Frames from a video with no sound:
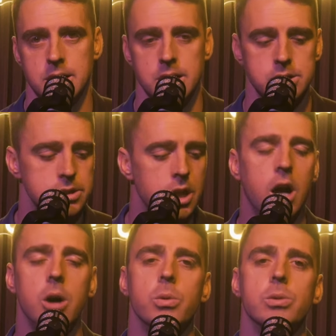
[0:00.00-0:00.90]

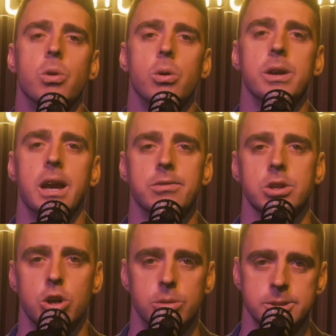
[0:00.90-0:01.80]
Start with what we have
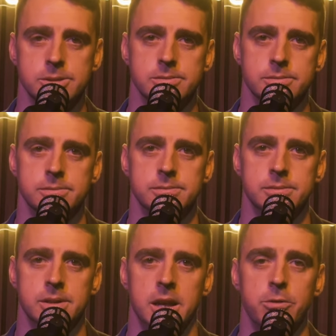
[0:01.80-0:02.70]
in common.
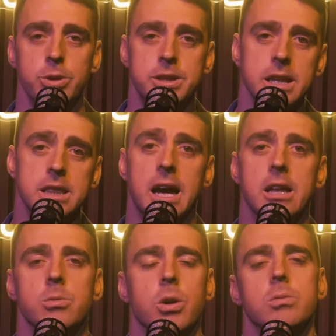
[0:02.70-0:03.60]
If we did
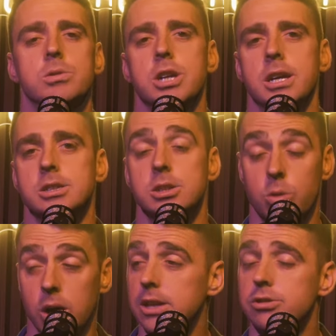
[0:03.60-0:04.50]
that, the world would change
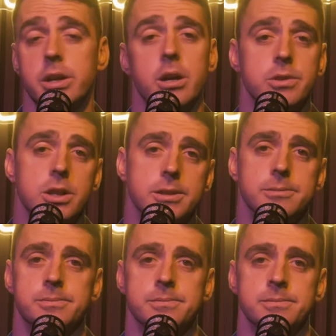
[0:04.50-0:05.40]
quite literally overnight.
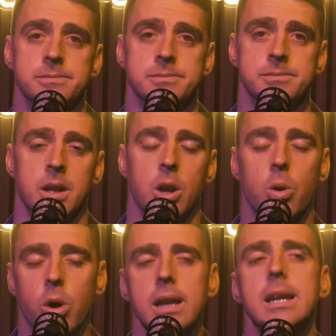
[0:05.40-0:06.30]

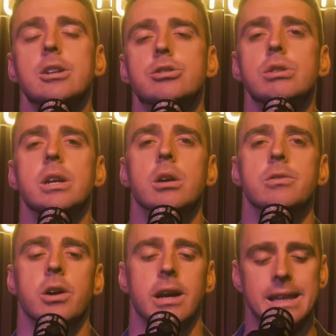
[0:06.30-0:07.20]
Quite literally
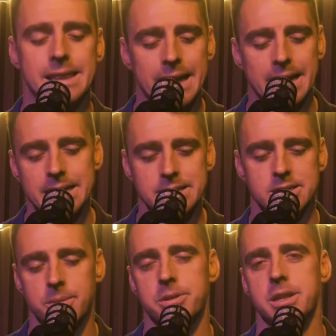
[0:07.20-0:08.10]
overnight. And that is
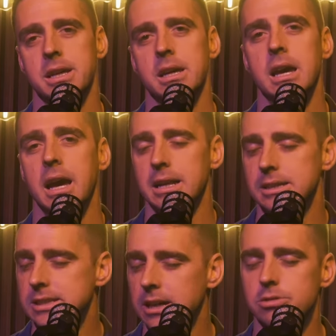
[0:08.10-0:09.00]
something, and it
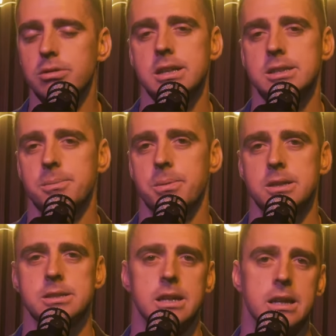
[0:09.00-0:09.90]
sounds really
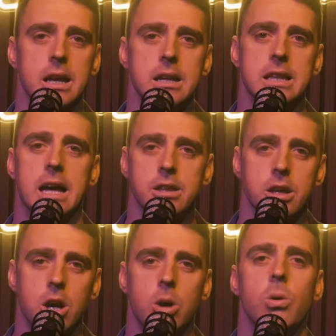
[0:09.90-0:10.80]
simplistic, that the
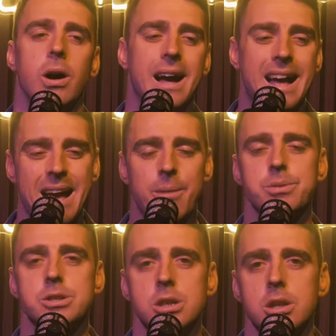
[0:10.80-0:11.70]
cult are
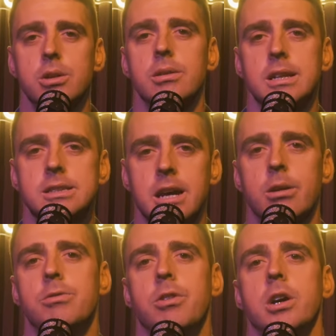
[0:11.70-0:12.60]
absolutely
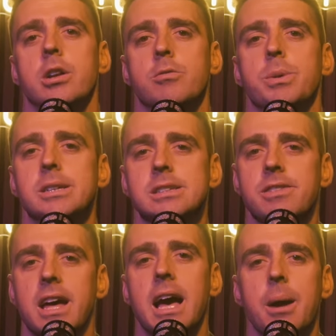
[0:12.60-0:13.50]
terrified of. Because if
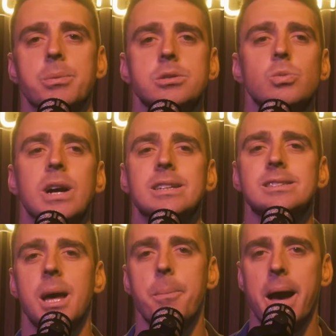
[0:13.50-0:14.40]
that happens, where
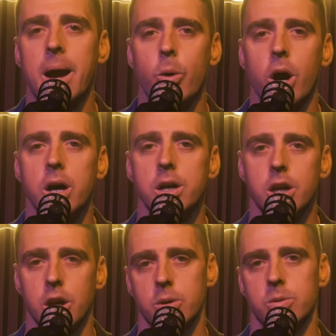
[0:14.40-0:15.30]
does their power
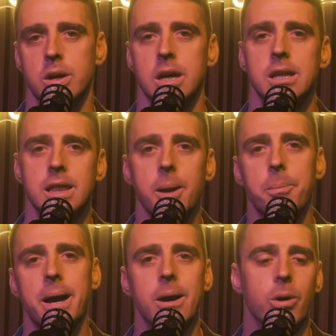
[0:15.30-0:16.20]
go? Their
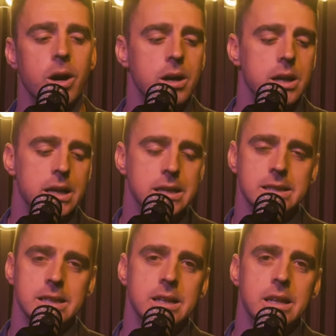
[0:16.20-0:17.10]
power is
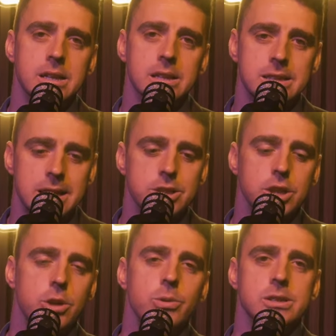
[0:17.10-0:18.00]
in the
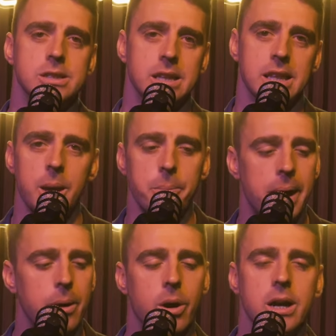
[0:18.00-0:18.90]
disunity. Their
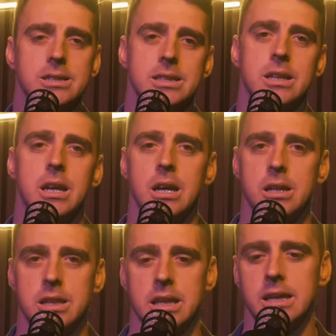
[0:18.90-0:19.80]
power is in
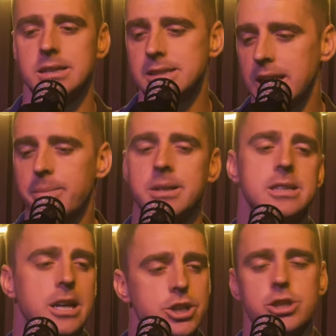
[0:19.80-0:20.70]
the
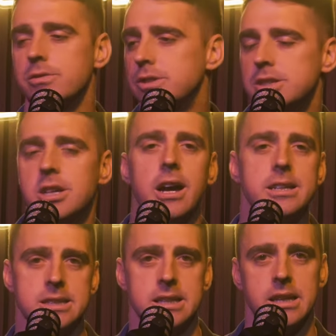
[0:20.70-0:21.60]
segmentation of
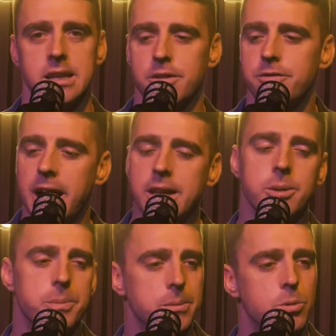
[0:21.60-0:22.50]
society, in the fact
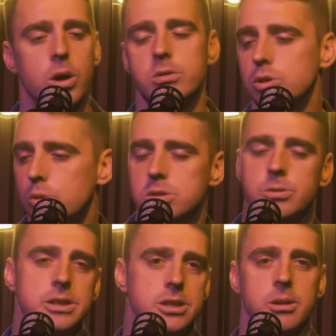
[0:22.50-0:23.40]
that people won't talk
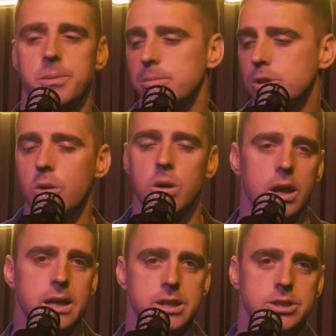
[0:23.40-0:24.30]
to each other. People don't
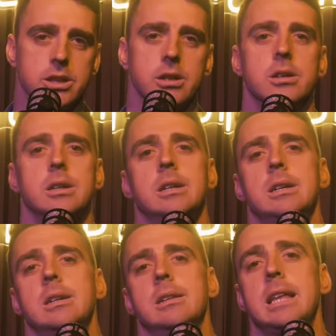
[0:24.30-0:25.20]
like each other.
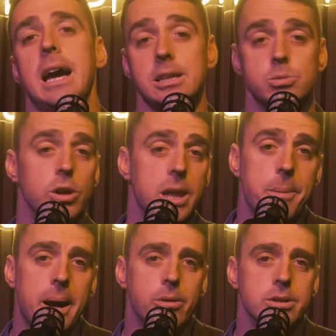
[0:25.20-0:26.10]
That is what their
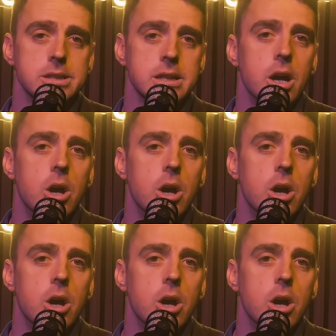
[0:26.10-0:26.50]
power is in.